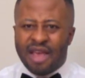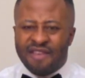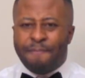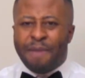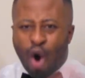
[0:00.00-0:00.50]
He
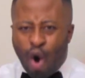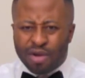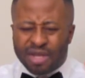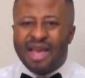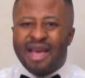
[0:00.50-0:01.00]
said,
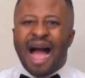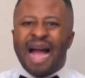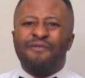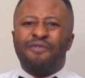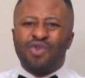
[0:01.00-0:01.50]
behold, I
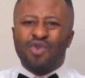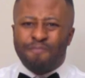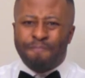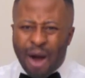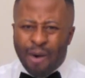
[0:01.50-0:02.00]
give unto
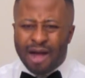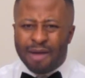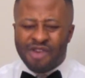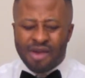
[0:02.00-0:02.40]
you power.